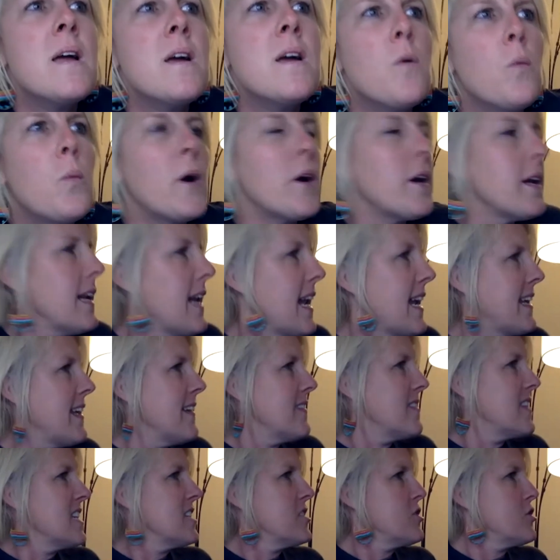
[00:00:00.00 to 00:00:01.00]
Where did I get
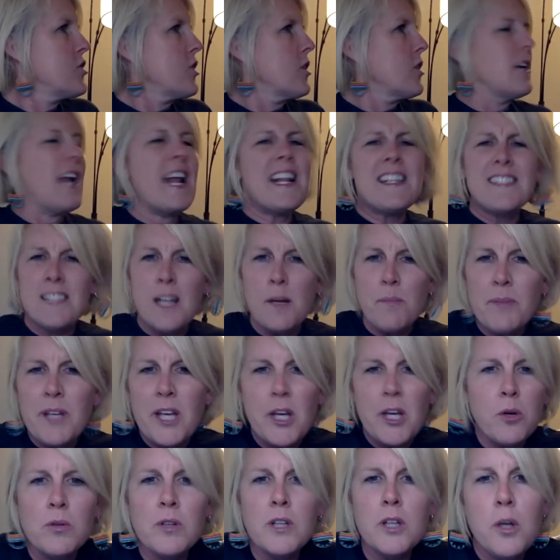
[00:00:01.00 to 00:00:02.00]
this shirt? At some
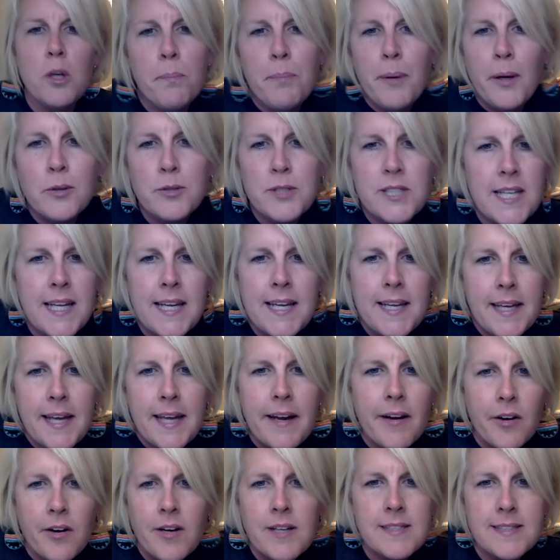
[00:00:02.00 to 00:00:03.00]
cute little boutique
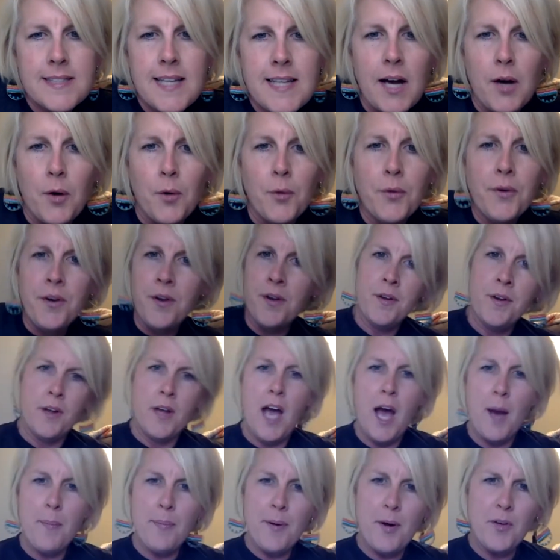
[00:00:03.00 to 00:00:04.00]
here in town.
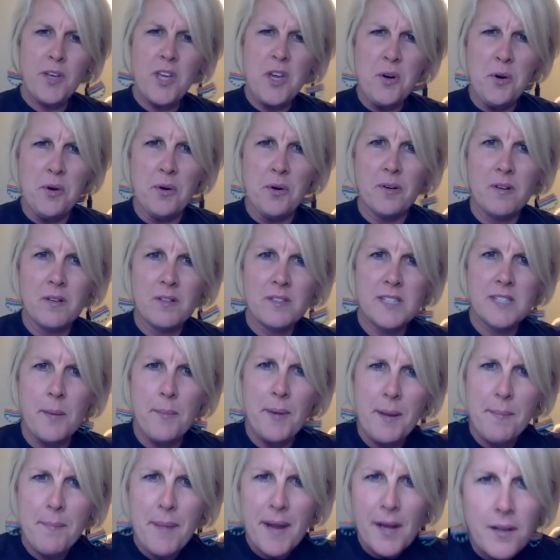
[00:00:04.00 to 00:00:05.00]
How about you?
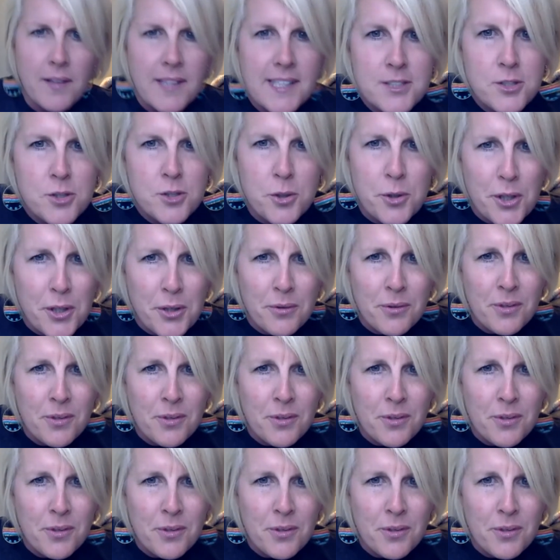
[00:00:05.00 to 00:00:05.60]
Somebody mailed it to you?